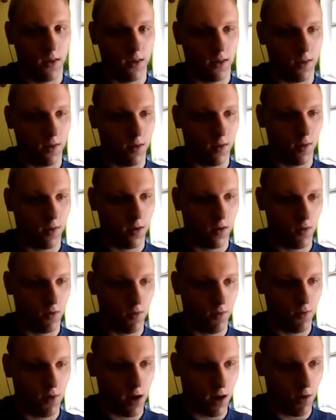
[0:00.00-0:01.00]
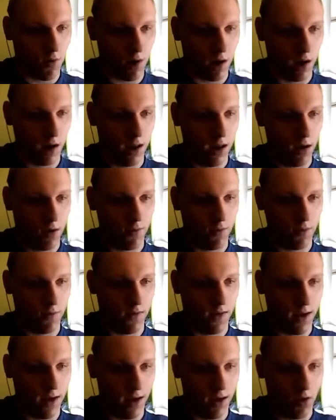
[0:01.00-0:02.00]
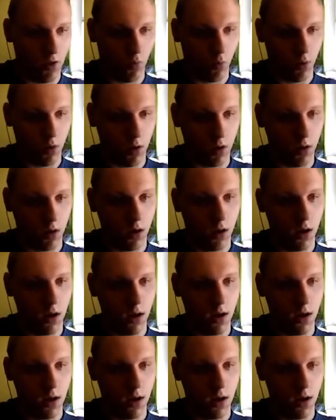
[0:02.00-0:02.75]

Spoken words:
that the text we've added right here with the H1